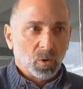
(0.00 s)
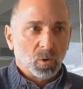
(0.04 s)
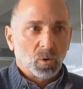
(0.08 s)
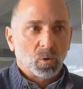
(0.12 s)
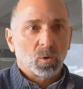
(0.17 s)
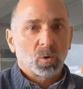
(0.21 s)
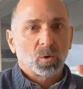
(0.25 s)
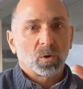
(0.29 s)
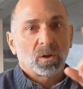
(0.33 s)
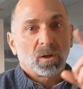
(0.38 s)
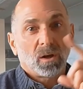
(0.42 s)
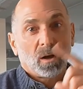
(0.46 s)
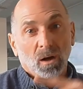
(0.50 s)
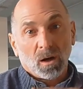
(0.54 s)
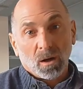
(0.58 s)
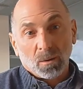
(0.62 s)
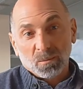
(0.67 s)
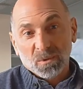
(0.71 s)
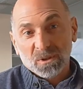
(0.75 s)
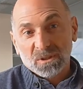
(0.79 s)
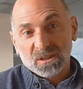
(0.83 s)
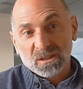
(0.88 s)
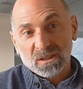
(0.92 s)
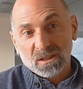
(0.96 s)
Or the
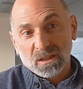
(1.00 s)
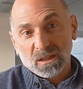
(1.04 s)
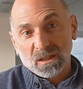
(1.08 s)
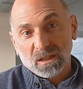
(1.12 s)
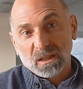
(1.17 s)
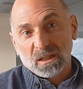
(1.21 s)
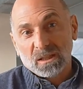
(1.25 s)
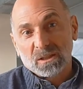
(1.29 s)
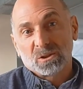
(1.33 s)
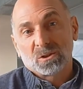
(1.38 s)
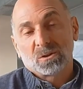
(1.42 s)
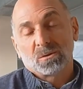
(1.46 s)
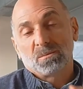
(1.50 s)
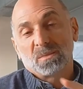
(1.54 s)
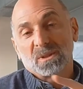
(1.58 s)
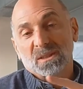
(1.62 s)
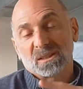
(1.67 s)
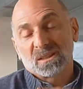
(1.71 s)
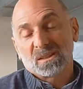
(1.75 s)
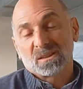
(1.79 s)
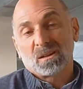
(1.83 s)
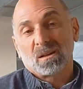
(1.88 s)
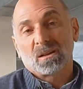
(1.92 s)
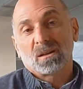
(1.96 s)
opposite is to be
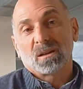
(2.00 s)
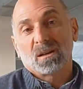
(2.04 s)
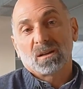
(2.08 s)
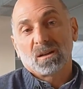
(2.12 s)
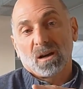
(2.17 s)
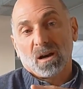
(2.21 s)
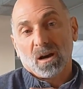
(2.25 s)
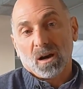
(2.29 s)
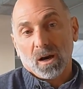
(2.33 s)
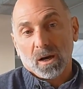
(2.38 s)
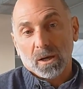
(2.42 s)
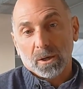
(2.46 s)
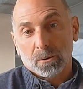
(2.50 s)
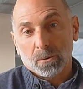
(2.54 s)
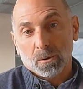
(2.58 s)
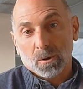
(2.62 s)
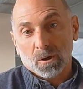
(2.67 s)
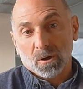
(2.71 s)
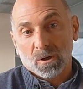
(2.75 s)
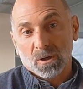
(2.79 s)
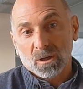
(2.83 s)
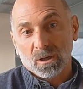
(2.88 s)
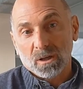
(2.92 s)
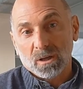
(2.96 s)
stuck in a
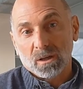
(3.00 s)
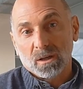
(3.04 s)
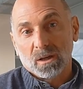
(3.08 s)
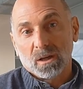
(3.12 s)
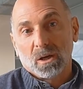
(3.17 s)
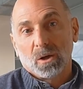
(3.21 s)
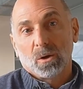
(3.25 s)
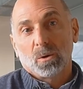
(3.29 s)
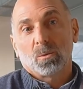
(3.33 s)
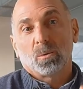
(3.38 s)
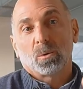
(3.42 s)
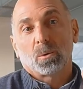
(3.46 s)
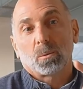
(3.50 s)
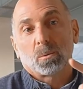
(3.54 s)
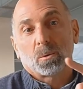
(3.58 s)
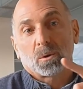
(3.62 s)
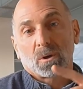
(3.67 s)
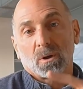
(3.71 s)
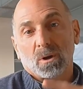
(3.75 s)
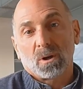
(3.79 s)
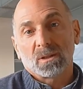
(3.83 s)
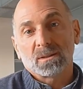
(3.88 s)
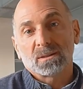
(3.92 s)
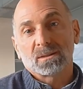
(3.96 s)
hierarchy where we're
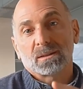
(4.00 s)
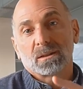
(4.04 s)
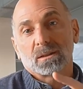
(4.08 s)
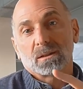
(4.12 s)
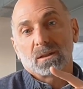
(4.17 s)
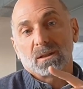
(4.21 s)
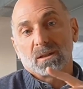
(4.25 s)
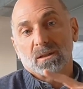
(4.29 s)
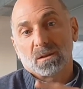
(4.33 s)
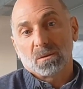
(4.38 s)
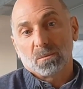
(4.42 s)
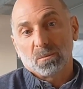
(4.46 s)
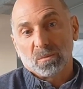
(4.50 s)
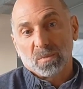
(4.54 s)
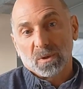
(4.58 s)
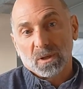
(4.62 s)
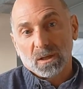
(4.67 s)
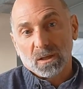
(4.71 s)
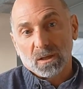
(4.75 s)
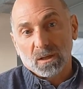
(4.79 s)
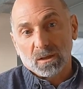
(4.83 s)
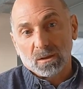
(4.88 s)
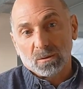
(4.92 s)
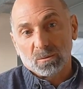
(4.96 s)
constantly
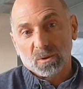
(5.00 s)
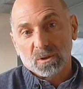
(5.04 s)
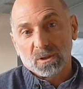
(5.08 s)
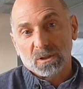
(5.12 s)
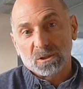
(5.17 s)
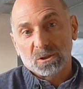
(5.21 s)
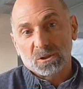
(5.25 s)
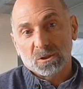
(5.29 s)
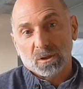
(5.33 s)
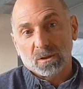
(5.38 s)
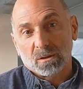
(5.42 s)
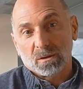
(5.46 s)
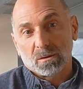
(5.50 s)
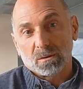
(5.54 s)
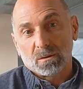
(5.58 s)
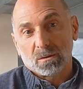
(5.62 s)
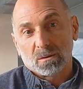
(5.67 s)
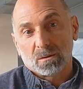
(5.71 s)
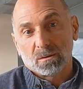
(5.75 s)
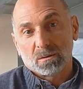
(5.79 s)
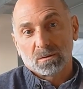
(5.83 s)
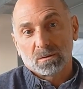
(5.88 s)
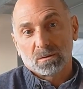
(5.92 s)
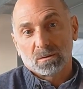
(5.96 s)
competing with each
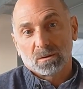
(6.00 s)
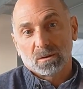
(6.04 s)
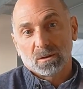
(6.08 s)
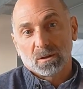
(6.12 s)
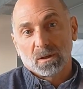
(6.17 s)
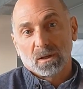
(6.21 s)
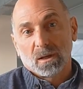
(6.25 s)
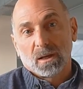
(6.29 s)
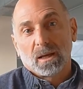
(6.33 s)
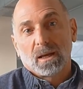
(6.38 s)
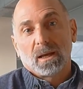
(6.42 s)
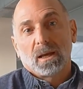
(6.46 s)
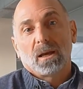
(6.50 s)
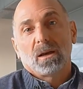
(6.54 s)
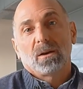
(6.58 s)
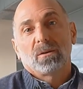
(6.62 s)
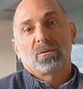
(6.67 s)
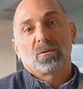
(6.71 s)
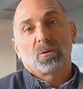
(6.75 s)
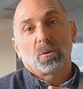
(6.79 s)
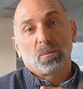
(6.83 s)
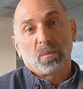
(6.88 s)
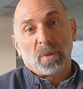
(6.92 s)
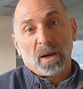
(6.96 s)
other
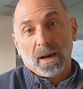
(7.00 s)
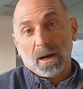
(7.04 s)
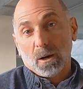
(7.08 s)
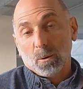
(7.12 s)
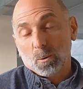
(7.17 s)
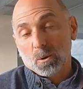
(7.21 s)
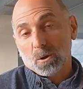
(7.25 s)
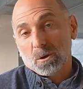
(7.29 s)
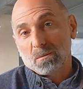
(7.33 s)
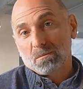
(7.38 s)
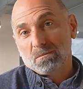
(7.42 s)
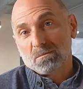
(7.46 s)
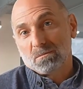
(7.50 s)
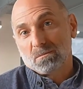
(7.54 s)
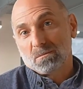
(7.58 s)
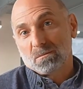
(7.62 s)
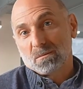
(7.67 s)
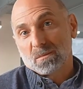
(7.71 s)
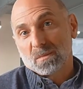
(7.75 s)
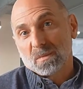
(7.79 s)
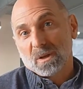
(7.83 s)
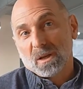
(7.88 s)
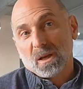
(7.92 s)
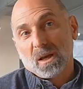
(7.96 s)
for power.
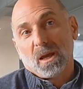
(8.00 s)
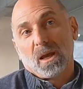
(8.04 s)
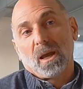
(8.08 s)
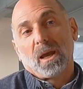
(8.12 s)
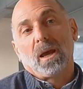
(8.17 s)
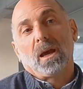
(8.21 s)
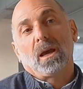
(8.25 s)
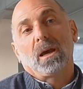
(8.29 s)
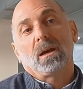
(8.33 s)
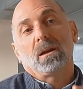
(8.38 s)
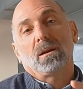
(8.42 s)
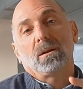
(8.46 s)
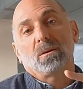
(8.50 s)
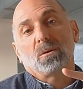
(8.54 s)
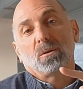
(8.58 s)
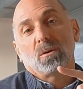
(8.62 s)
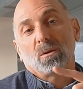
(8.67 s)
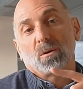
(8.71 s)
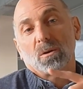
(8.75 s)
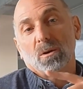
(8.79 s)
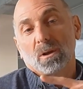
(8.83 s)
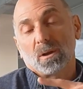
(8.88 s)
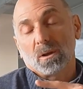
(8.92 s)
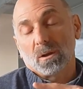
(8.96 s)

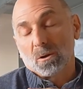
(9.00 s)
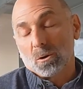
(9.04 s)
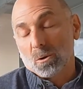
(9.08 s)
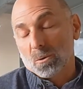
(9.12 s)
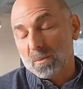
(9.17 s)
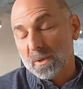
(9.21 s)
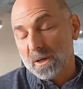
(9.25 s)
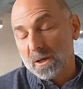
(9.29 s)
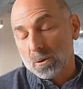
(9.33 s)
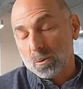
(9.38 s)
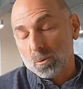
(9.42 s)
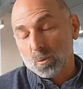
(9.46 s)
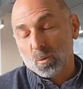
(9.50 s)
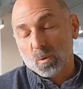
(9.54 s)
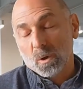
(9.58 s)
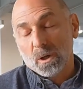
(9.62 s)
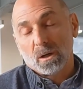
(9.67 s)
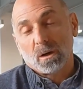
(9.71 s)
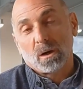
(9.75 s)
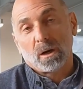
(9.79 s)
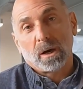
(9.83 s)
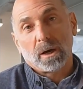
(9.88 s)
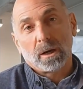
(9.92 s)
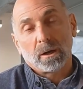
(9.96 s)
And no matter
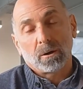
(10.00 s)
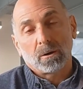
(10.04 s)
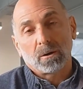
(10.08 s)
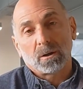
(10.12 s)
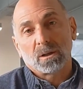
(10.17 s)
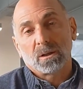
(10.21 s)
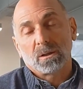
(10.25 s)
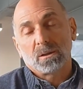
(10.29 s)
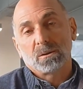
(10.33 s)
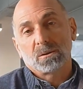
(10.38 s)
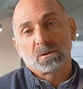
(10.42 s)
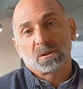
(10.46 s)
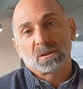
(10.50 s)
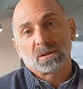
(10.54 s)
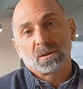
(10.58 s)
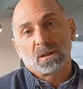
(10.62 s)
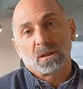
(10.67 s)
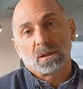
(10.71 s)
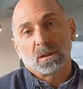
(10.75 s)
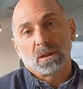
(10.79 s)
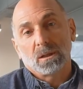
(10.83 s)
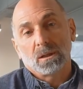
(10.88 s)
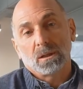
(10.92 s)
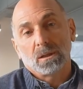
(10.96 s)
what hierarchy you're
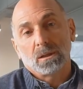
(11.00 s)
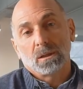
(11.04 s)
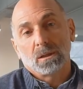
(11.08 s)
stuck in,